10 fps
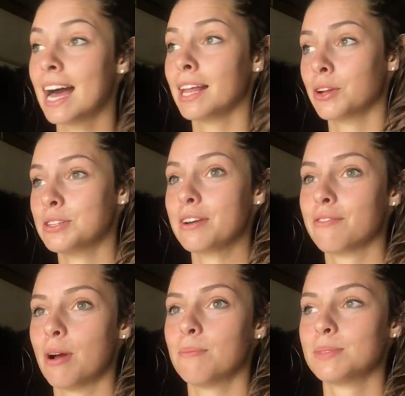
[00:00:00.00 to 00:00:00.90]
I learned it
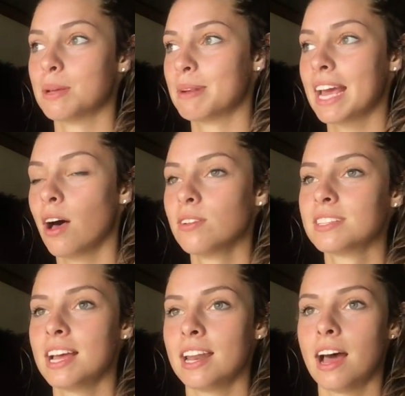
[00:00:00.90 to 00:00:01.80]
from somebody
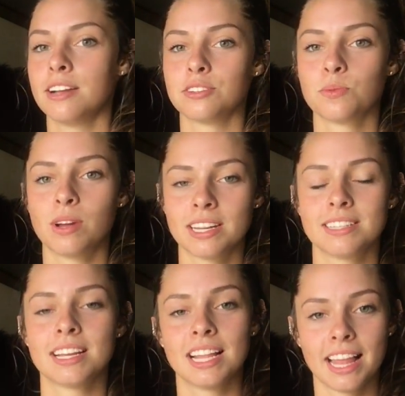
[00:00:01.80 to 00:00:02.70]
else and I just
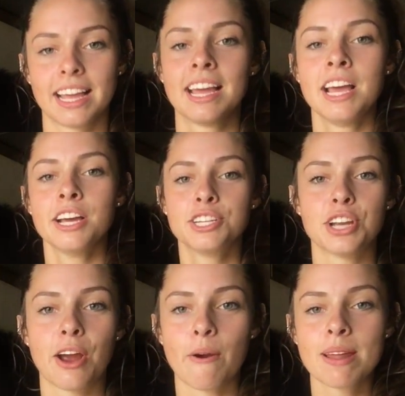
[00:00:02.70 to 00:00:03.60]
wanted to like
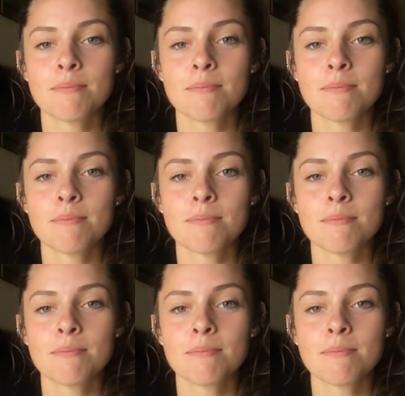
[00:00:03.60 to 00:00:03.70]
share